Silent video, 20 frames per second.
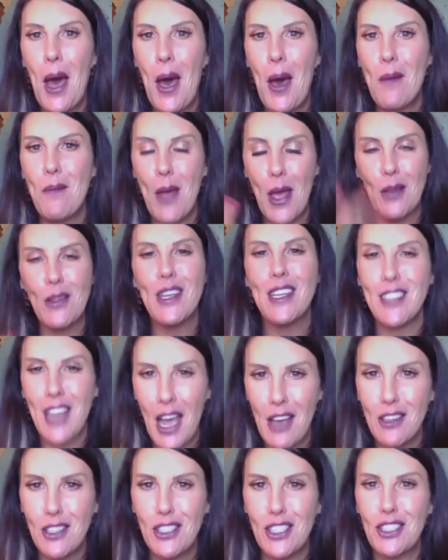
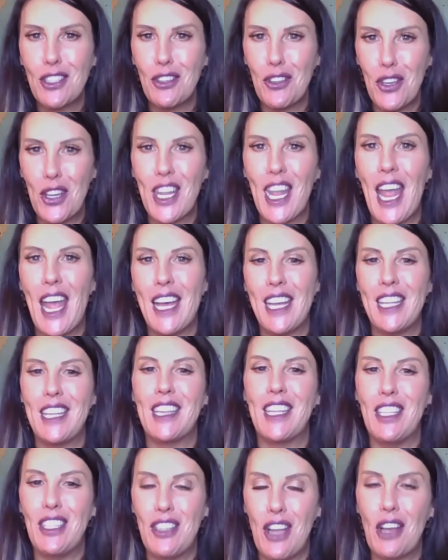paleontologists look at
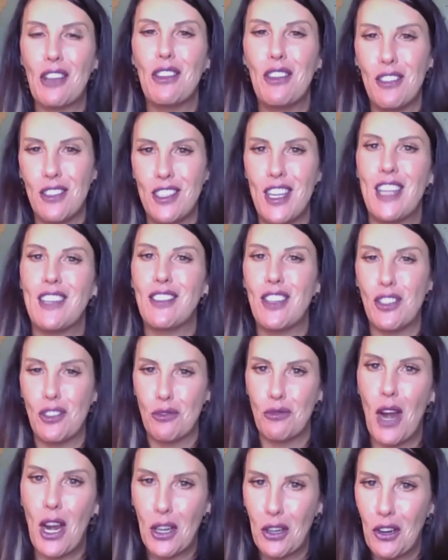the dunkleostasis
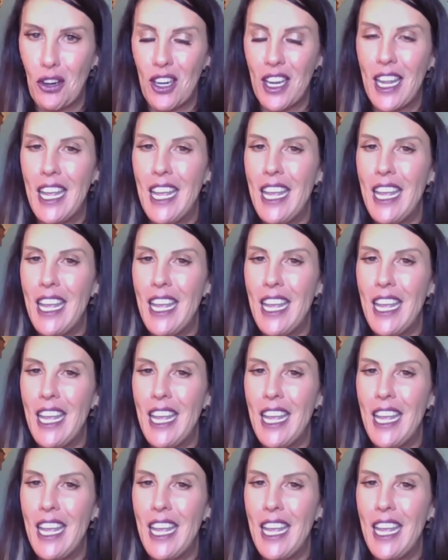record,